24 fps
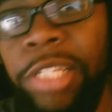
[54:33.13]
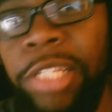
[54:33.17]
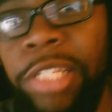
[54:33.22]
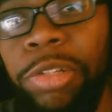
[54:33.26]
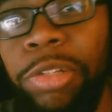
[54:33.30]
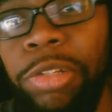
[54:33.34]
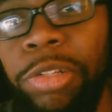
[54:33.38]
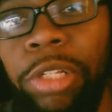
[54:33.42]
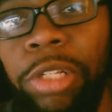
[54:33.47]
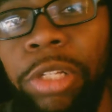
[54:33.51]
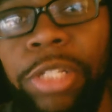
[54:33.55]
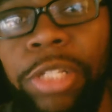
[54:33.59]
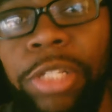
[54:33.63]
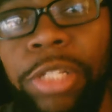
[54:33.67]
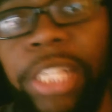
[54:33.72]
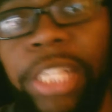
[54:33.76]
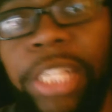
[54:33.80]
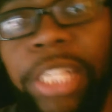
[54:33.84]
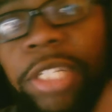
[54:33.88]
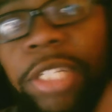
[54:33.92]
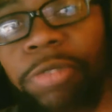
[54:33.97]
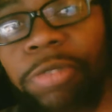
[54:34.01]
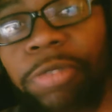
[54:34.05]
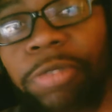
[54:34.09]
a little sketching in
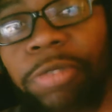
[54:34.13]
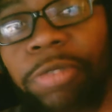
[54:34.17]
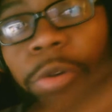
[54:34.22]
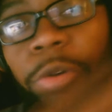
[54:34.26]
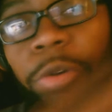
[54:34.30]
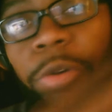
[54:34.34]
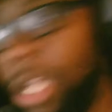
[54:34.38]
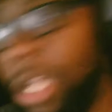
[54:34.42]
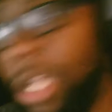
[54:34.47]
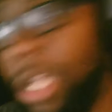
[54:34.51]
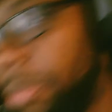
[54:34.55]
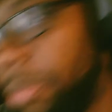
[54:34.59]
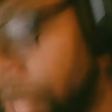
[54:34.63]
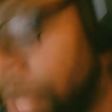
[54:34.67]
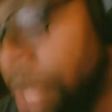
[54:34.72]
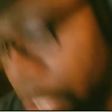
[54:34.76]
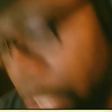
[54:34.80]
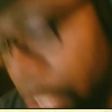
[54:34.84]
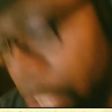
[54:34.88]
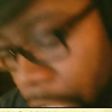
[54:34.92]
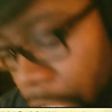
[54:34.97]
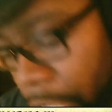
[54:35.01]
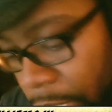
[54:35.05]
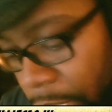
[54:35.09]
Photoshop
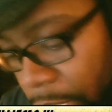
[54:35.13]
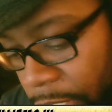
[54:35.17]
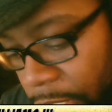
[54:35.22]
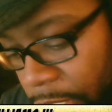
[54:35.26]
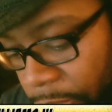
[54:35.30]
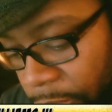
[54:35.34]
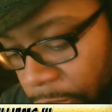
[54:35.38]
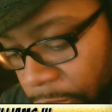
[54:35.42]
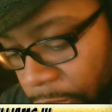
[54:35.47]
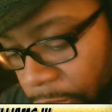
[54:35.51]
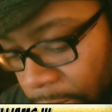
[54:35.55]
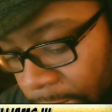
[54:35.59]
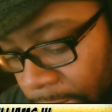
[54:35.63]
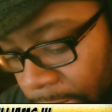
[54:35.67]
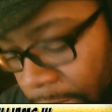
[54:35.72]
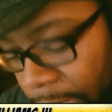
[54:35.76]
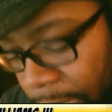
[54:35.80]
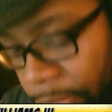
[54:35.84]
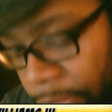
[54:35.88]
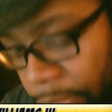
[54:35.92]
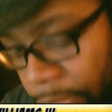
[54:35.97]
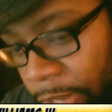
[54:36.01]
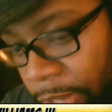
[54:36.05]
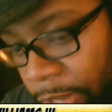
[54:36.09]
and stuff like that.
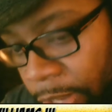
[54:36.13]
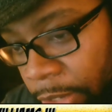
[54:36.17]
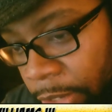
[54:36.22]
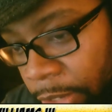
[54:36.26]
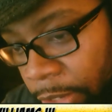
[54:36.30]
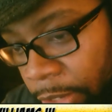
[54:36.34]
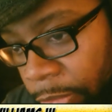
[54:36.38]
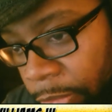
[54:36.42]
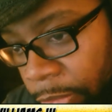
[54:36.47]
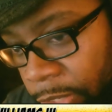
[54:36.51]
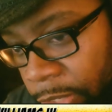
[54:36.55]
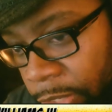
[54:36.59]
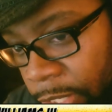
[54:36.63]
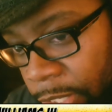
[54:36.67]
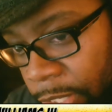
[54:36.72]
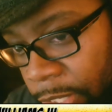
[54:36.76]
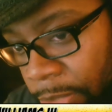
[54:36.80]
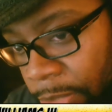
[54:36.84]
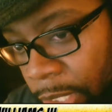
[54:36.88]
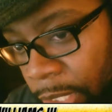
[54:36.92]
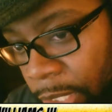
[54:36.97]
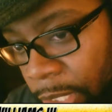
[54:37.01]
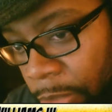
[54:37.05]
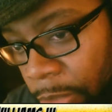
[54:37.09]
If it's something
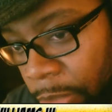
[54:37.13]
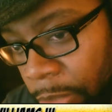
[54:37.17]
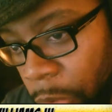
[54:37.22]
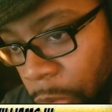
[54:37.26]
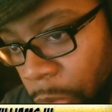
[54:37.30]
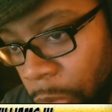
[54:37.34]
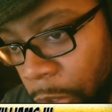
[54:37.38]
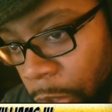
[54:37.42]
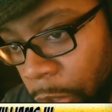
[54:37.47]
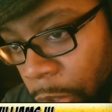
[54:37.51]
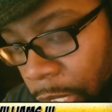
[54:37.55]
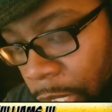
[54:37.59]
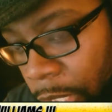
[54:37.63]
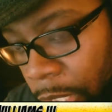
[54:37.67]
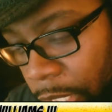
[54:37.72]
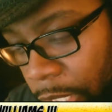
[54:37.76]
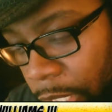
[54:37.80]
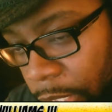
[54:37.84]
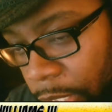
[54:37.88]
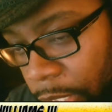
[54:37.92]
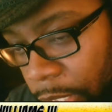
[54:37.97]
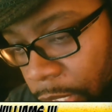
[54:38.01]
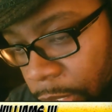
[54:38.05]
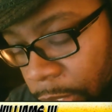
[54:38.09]
more
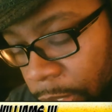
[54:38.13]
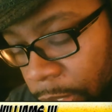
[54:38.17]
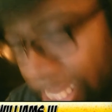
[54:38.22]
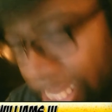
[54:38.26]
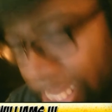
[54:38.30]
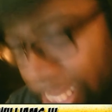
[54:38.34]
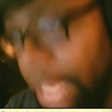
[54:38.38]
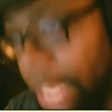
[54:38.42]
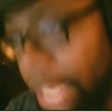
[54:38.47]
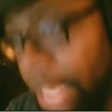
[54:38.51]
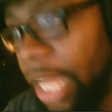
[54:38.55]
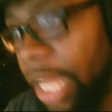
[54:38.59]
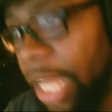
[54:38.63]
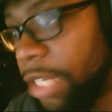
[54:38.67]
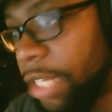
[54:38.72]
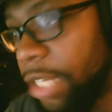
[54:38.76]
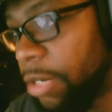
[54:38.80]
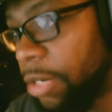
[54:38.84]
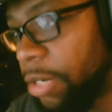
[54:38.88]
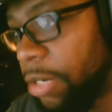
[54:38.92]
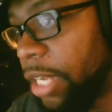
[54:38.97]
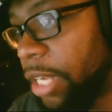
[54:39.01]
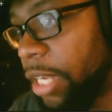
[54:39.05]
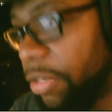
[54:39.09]
stylized, right?
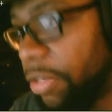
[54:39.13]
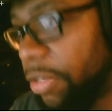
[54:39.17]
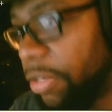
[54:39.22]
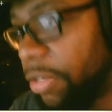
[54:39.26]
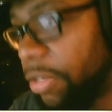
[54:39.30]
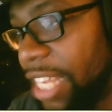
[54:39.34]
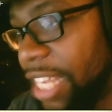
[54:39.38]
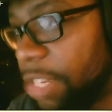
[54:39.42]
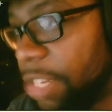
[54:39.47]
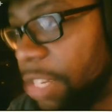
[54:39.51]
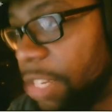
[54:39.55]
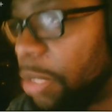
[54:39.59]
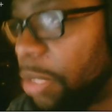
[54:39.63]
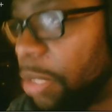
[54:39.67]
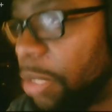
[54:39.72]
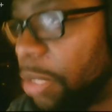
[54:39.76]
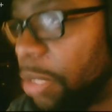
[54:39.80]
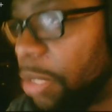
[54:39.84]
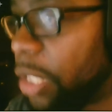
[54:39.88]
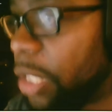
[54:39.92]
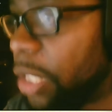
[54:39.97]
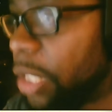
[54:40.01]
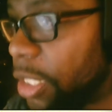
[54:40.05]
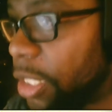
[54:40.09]
If it's not something
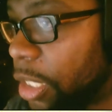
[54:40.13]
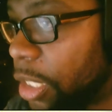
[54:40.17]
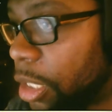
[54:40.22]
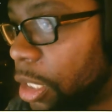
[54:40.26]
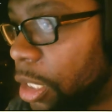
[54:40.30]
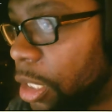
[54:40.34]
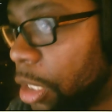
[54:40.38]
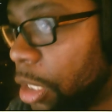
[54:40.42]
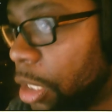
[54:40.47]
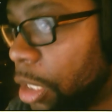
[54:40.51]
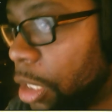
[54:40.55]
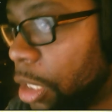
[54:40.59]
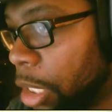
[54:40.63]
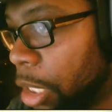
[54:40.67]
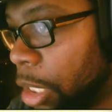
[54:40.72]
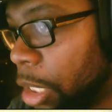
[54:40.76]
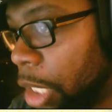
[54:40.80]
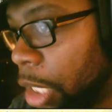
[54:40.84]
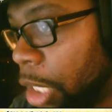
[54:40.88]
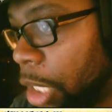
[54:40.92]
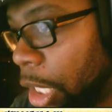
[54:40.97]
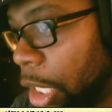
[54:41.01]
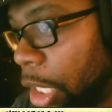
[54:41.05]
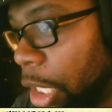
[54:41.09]
realistic
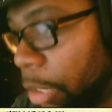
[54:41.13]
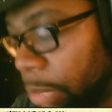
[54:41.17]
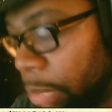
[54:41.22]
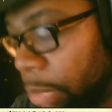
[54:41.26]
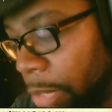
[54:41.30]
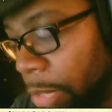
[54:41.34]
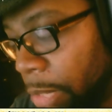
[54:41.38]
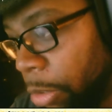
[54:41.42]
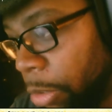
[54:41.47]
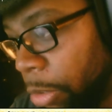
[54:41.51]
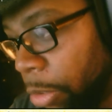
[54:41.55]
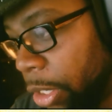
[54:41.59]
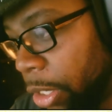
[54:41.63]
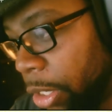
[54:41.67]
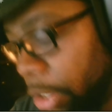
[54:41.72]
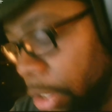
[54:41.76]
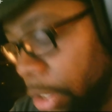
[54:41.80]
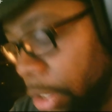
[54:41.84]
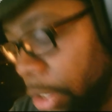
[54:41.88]
that I'm working on.